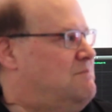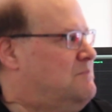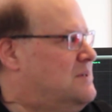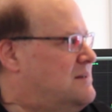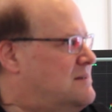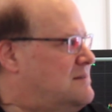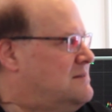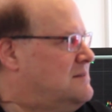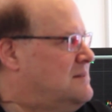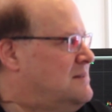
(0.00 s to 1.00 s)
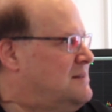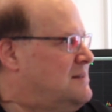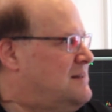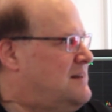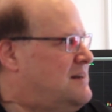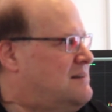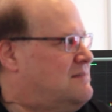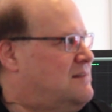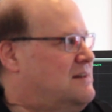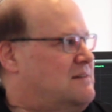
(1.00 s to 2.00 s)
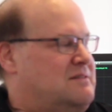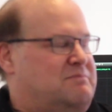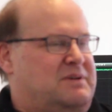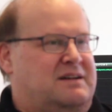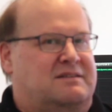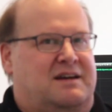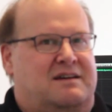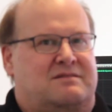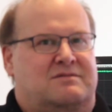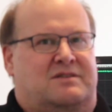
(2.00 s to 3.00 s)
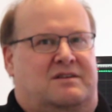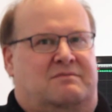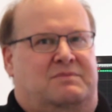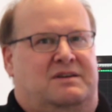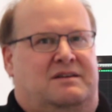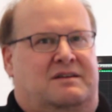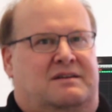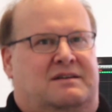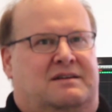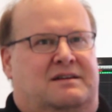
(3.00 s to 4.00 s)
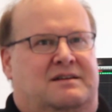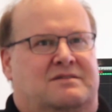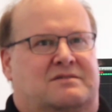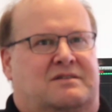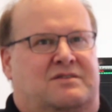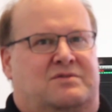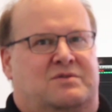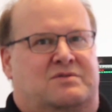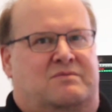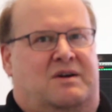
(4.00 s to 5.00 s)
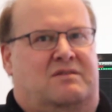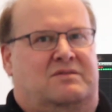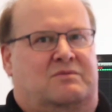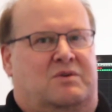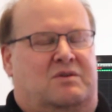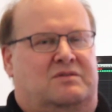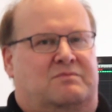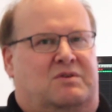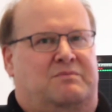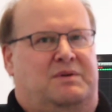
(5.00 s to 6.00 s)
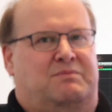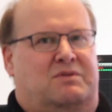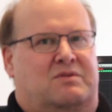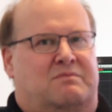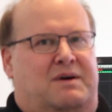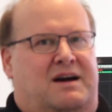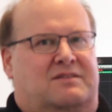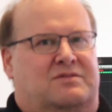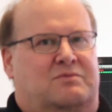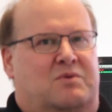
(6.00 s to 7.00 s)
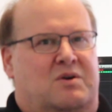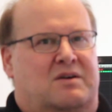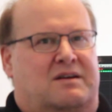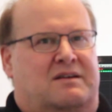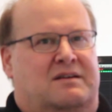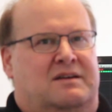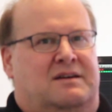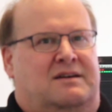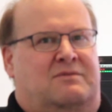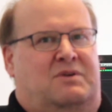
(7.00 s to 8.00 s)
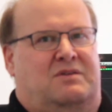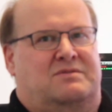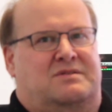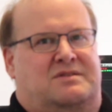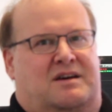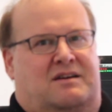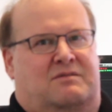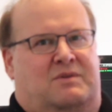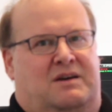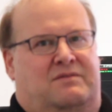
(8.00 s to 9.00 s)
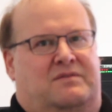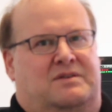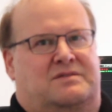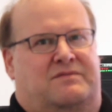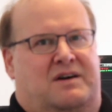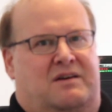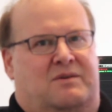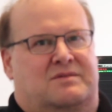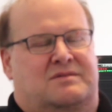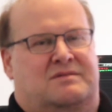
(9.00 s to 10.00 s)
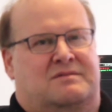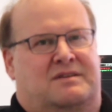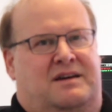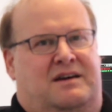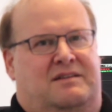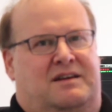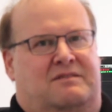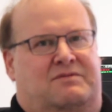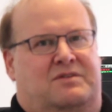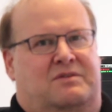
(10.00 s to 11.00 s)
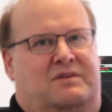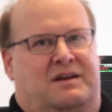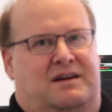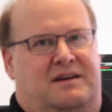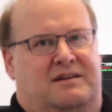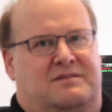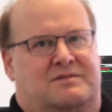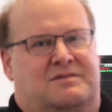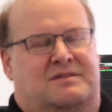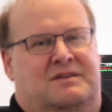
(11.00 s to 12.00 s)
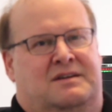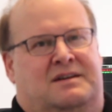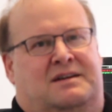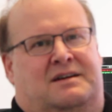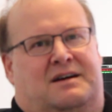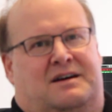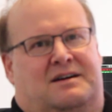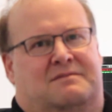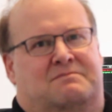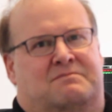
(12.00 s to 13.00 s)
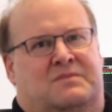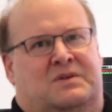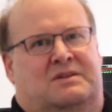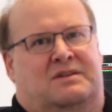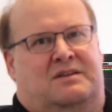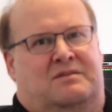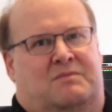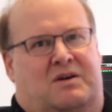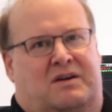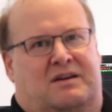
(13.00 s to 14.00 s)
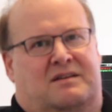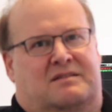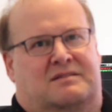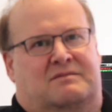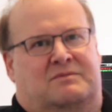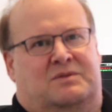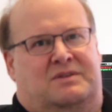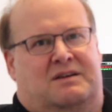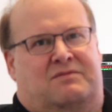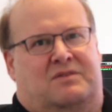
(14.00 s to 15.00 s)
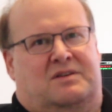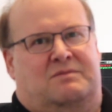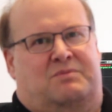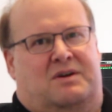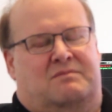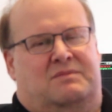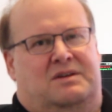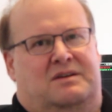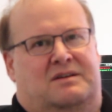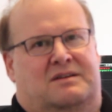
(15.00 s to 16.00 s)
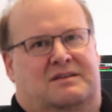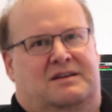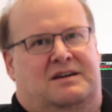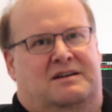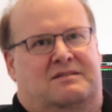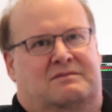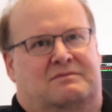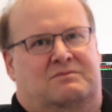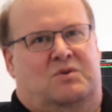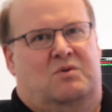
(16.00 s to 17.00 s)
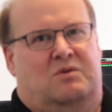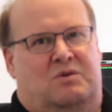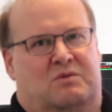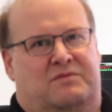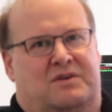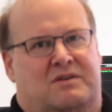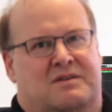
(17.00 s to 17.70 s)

But I think the big test is going to be as countries around the world and more people go back to work, whether there's a second wave of this virus. And then if there is, then the market will definitely probably roll over